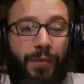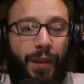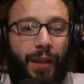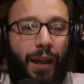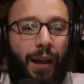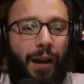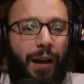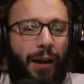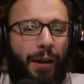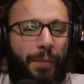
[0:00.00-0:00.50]

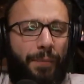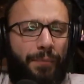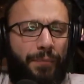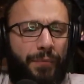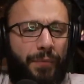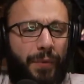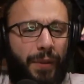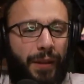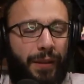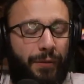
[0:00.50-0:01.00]

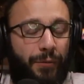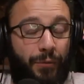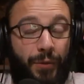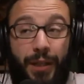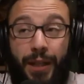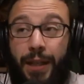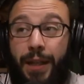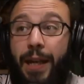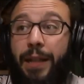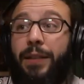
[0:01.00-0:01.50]

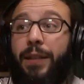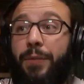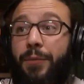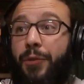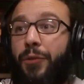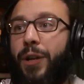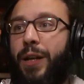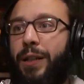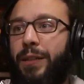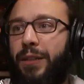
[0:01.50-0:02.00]
he ended up
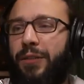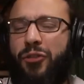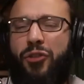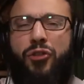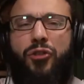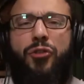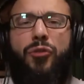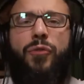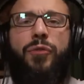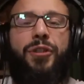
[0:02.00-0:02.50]
creating this
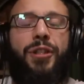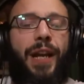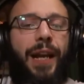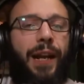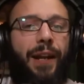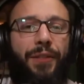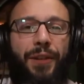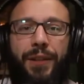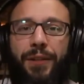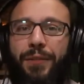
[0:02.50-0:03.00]
huge
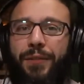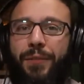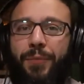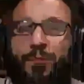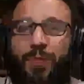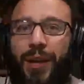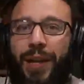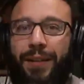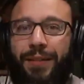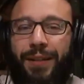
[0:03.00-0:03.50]
gate. I think it was the
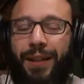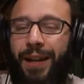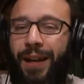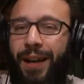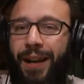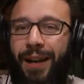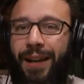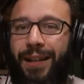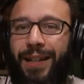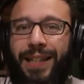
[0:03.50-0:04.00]
biggest
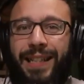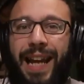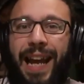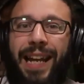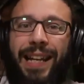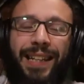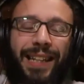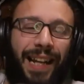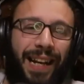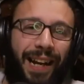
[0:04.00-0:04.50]

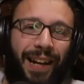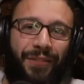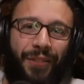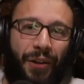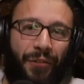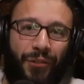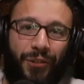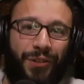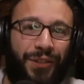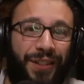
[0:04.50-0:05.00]
gate that I've
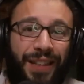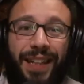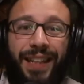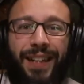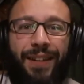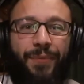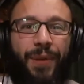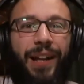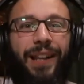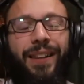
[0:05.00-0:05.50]
ever
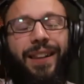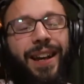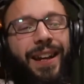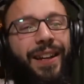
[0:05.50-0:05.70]
seen in my life.